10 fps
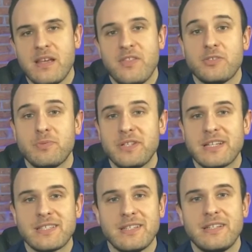This
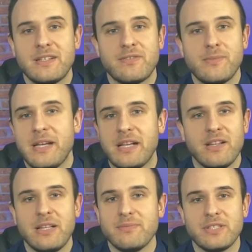protects the lender from any
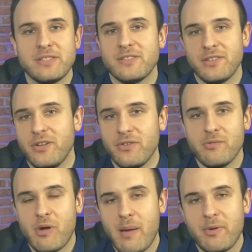claims against the title of
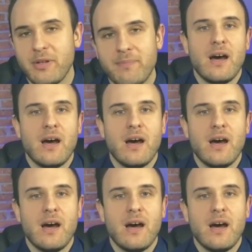the property.